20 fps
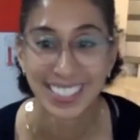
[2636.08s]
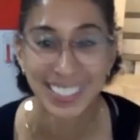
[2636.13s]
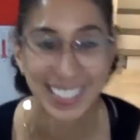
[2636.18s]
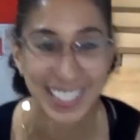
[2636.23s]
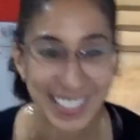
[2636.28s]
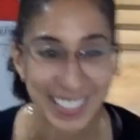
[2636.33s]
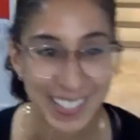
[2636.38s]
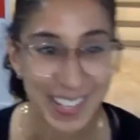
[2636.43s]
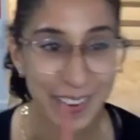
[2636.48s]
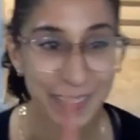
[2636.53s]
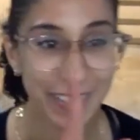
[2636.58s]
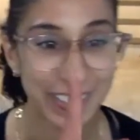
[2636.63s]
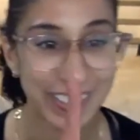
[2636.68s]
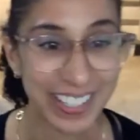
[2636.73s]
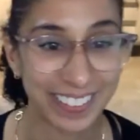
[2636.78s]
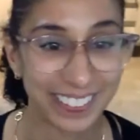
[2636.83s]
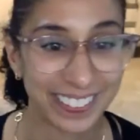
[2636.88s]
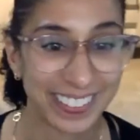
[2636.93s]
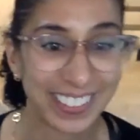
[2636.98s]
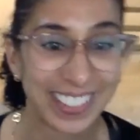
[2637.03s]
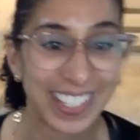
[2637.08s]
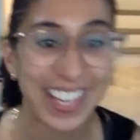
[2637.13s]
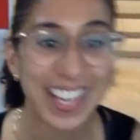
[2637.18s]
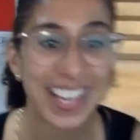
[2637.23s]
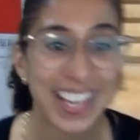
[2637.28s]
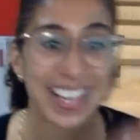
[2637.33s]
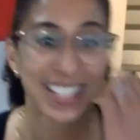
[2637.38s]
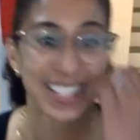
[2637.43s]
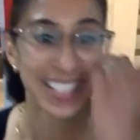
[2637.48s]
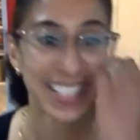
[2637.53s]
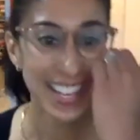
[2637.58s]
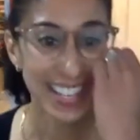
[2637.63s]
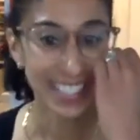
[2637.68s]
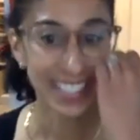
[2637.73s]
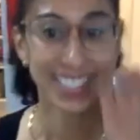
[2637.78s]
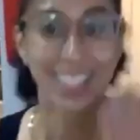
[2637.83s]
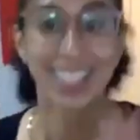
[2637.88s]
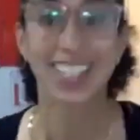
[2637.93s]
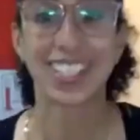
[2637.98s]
Let's do that one more time. Six,